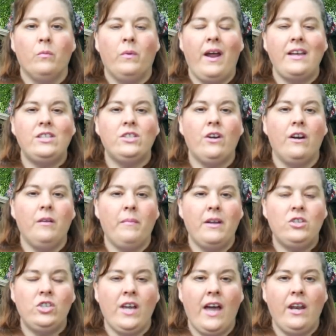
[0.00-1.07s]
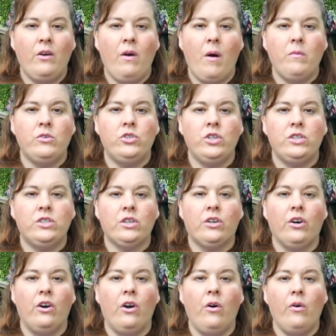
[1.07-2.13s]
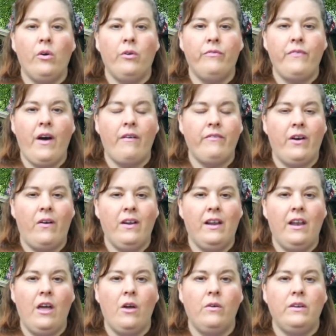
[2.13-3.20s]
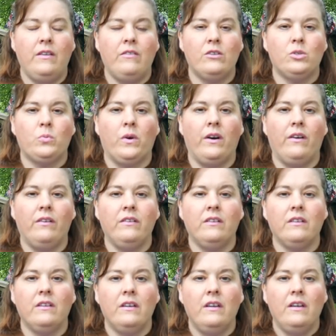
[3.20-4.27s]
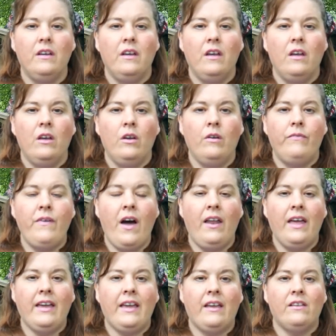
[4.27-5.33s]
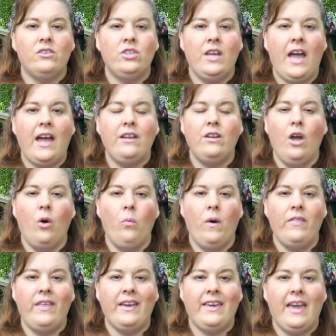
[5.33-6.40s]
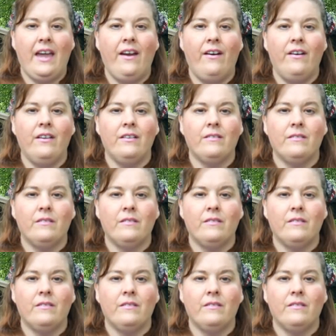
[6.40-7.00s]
When I started my channel, I was just a girl who felt very alone in this world, who felt like she had no one that cared.